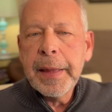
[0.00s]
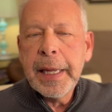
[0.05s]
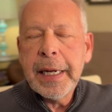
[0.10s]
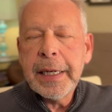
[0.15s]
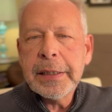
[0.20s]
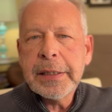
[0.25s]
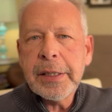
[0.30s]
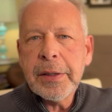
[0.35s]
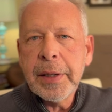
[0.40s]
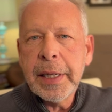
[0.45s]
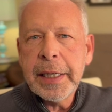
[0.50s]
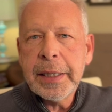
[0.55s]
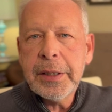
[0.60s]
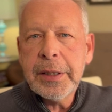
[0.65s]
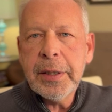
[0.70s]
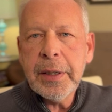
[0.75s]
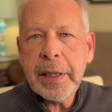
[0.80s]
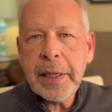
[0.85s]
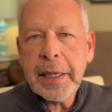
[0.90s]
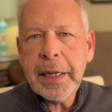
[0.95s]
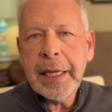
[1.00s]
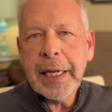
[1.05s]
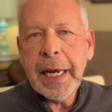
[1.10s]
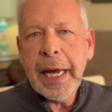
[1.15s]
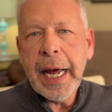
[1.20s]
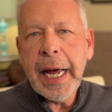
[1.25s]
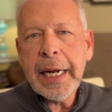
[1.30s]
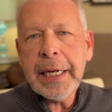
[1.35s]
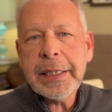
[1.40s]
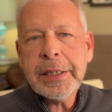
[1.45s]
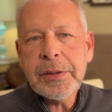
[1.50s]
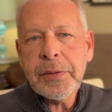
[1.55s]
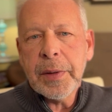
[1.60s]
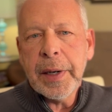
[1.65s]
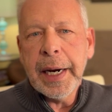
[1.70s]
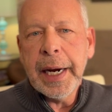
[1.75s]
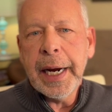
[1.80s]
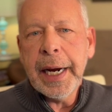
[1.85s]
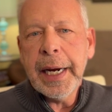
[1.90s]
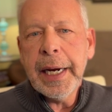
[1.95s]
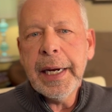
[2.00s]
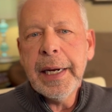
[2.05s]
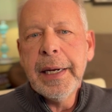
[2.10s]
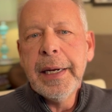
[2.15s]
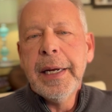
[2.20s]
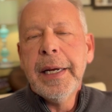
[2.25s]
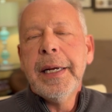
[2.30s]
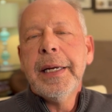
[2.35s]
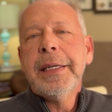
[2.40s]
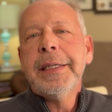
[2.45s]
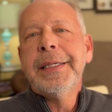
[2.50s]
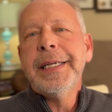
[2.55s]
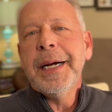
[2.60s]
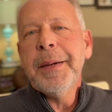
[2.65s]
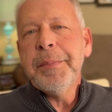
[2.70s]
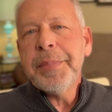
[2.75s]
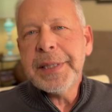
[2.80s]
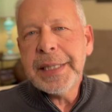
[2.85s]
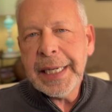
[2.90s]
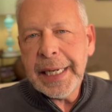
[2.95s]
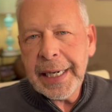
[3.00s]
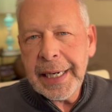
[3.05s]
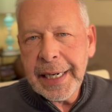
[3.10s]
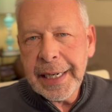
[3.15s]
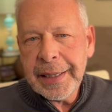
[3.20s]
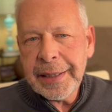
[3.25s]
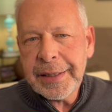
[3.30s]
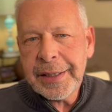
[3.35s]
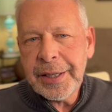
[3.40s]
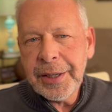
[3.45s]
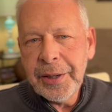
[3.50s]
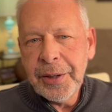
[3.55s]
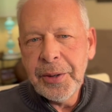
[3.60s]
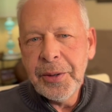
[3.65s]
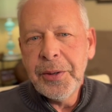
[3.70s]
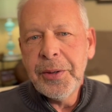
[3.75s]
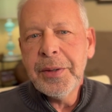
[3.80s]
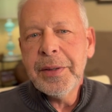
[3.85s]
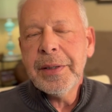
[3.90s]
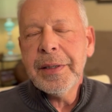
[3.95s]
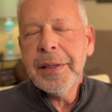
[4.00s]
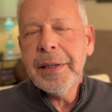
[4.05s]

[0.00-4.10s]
and so they took the x-ray, dumped it into